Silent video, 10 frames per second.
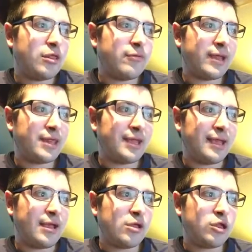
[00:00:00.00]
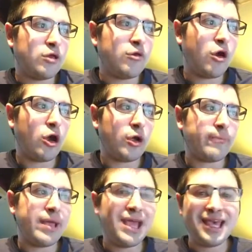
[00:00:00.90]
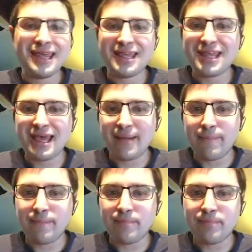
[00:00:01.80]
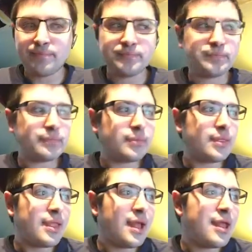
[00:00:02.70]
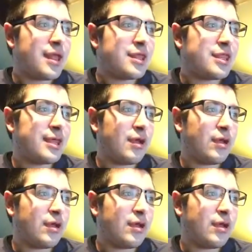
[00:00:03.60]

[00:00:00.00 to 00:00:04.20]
threatening to harm them. She